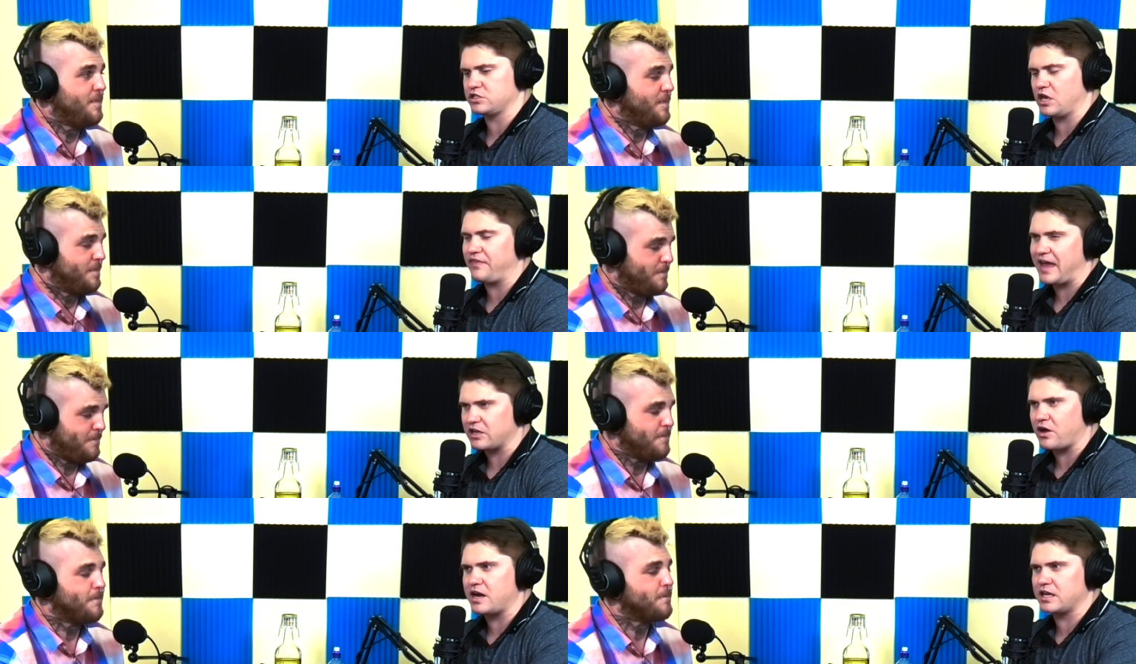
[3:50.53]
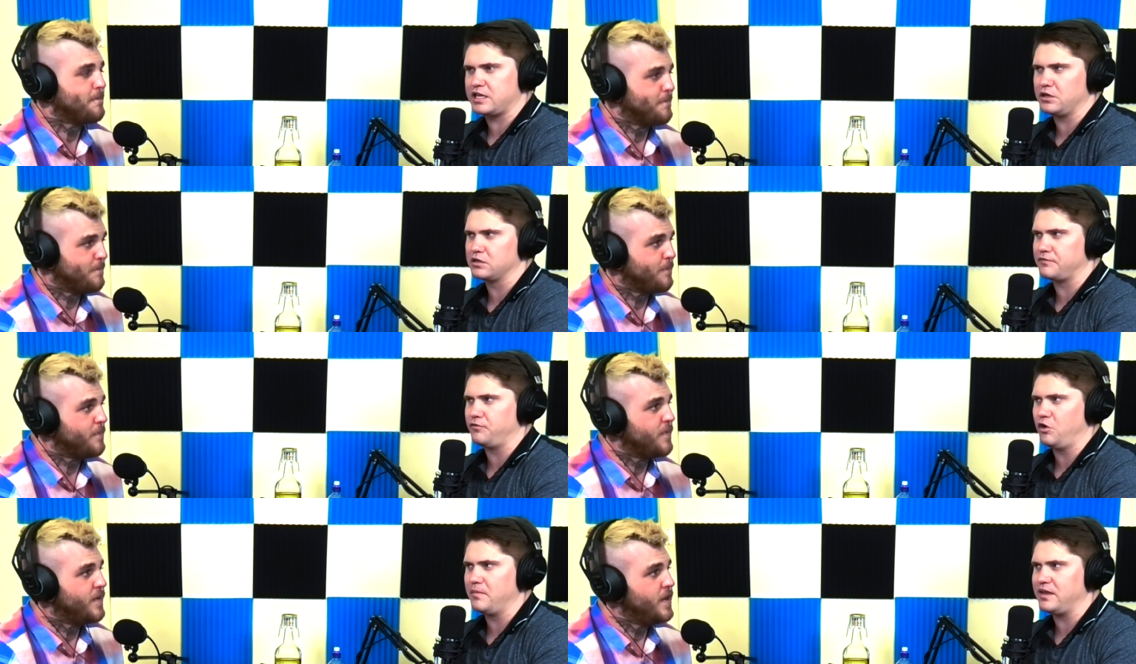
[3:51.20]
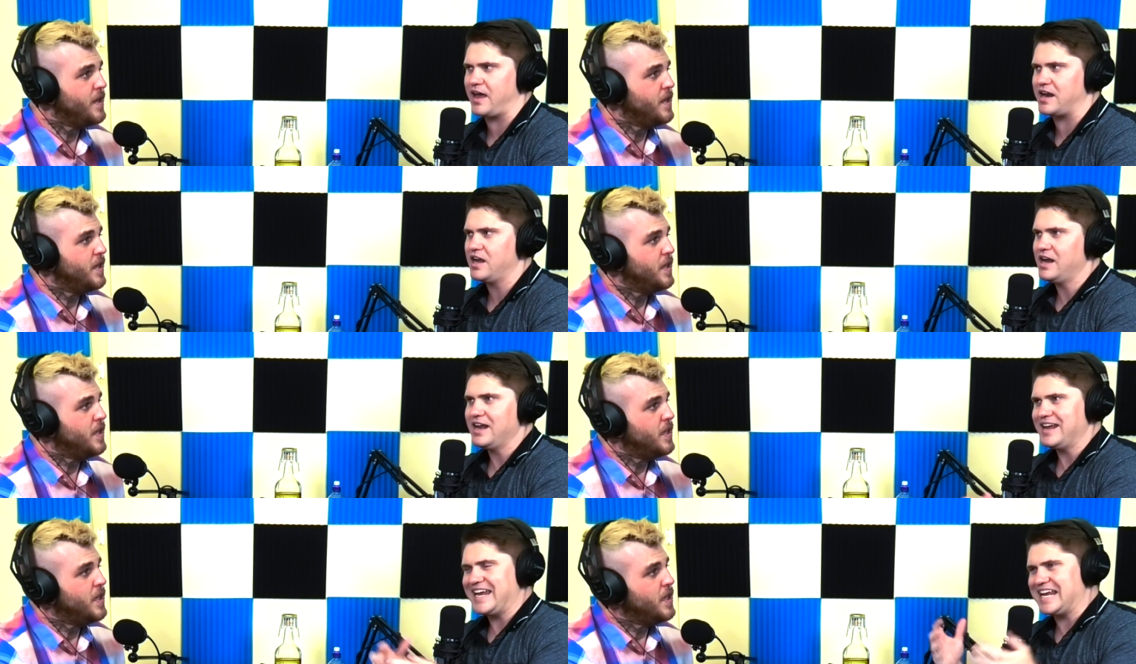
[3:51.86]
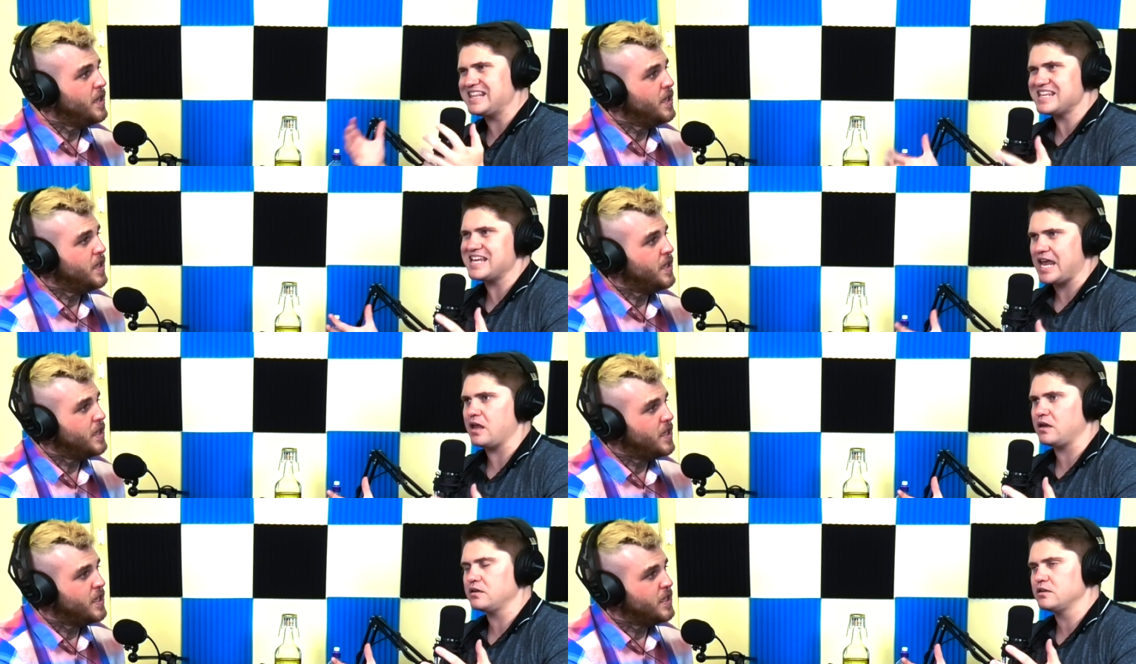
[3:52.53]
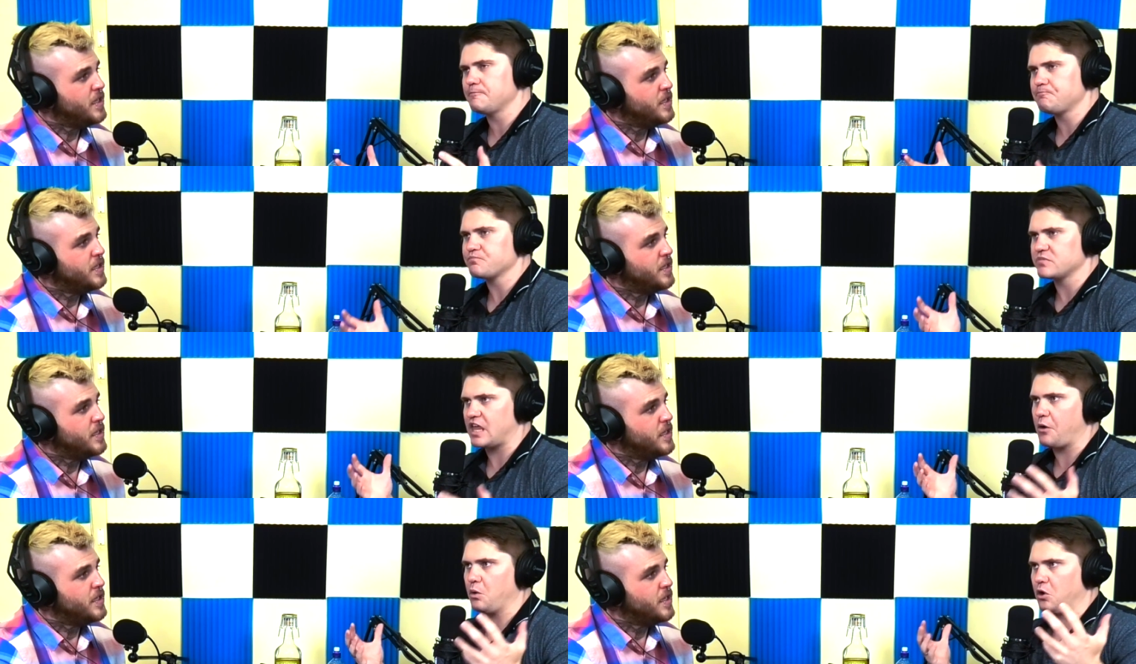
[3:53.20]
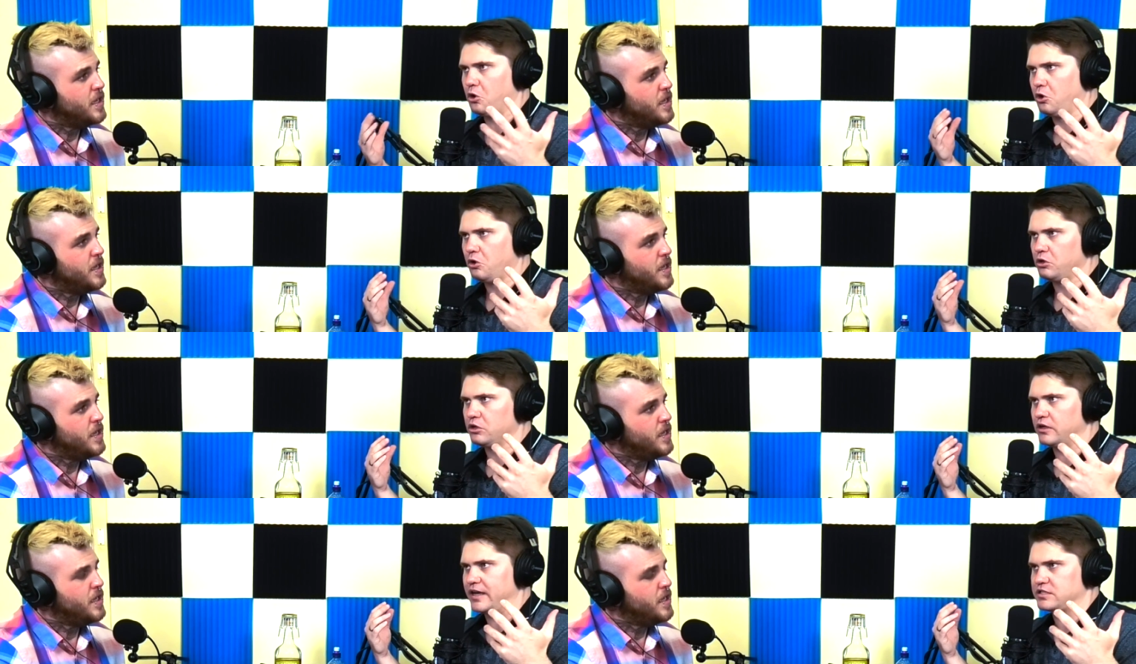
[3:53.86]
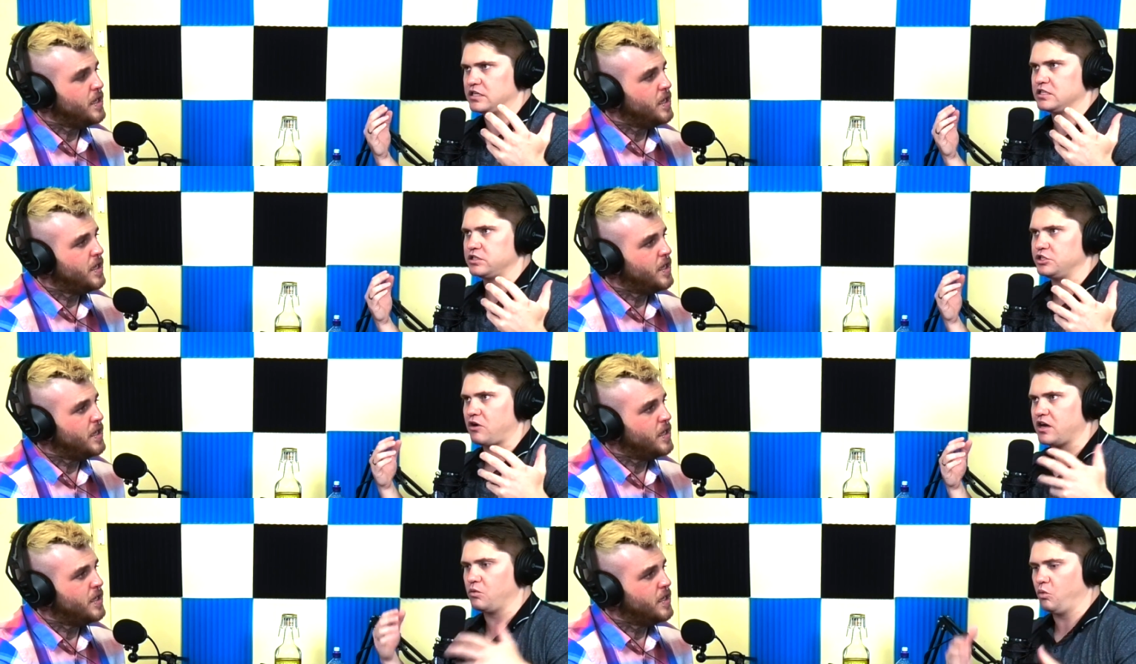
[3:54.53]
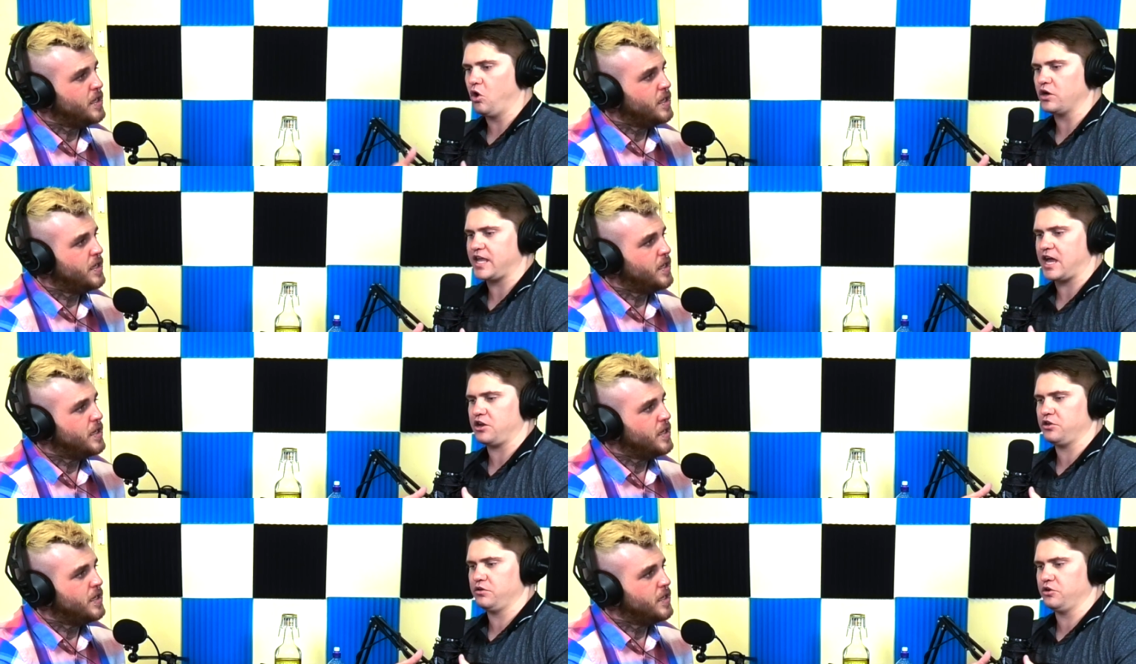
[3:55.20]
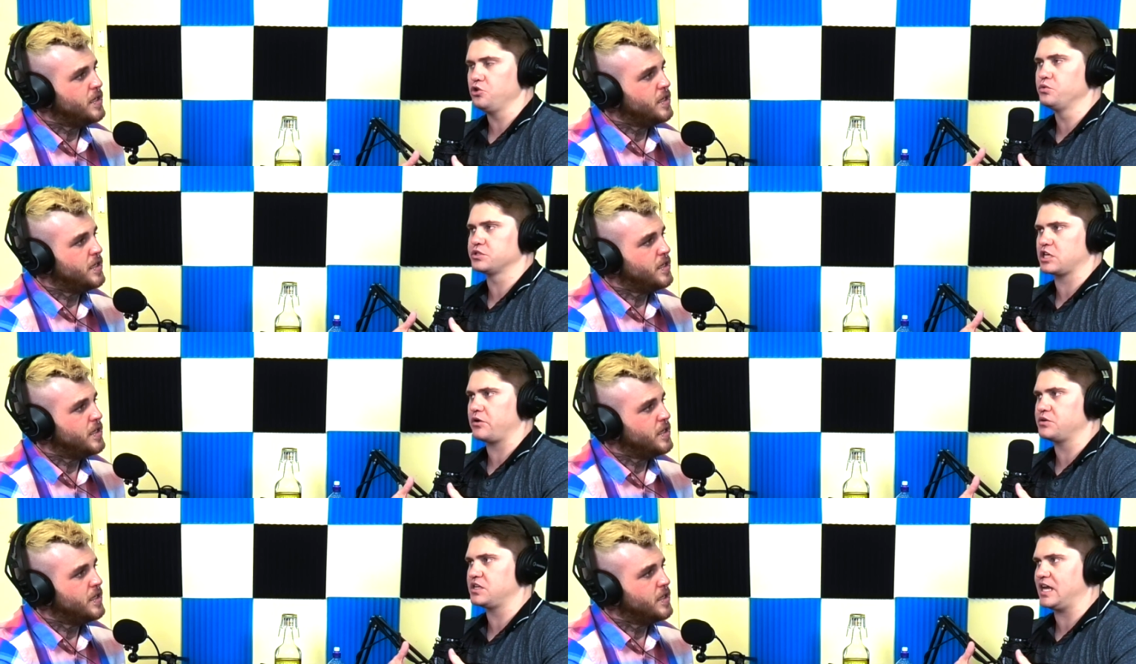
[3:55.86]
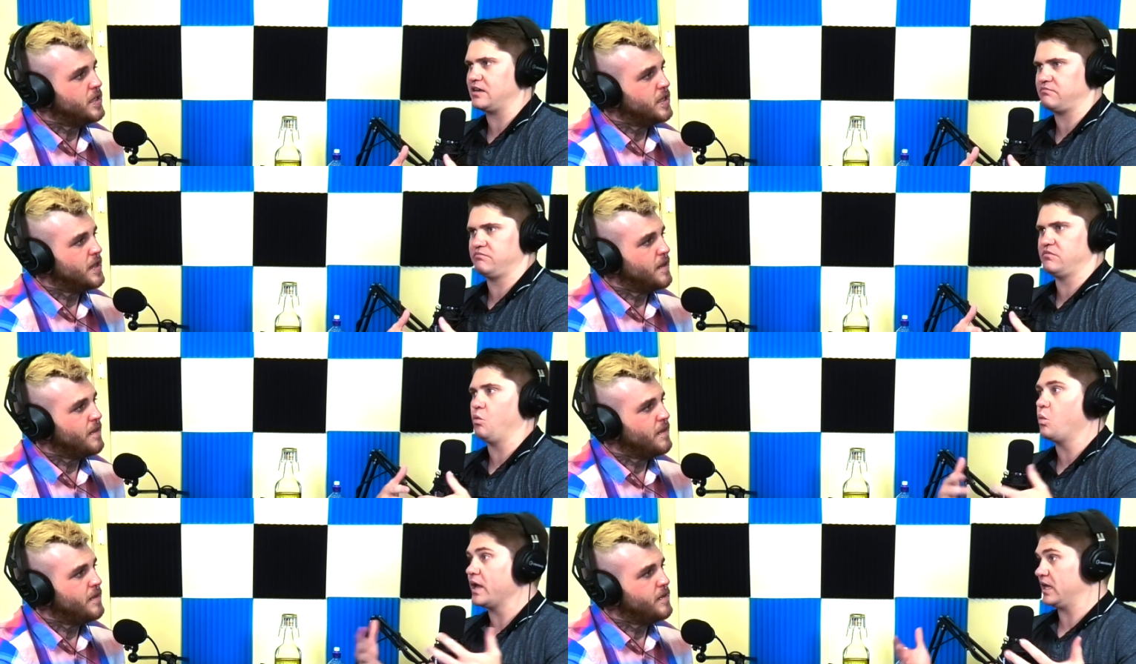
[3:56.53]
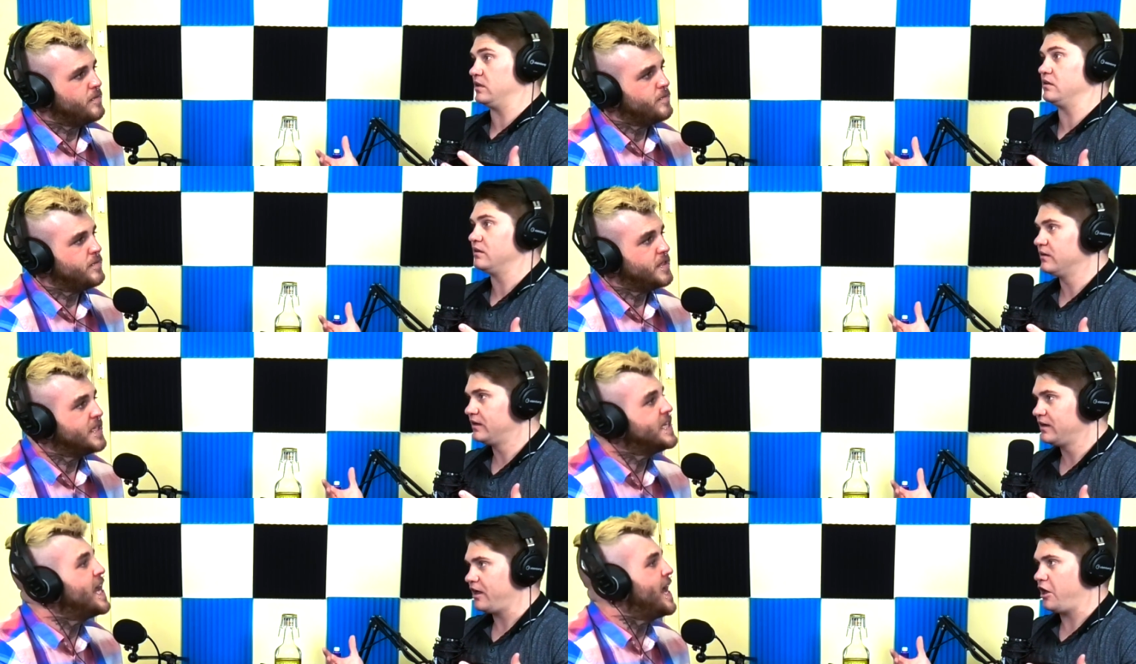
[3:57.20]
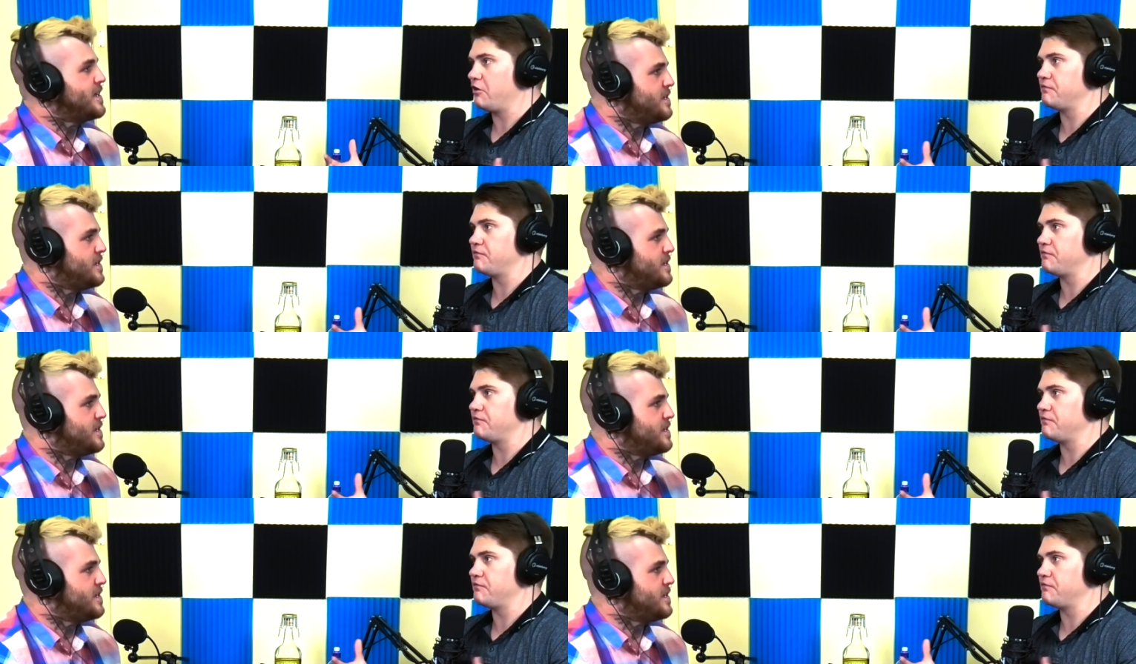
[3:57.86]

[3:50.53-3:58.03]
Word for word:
Speaker 1: Yeah. So that kind of killed it for me that in the end, they were all essentially trying to work out who was going to get the will yeah.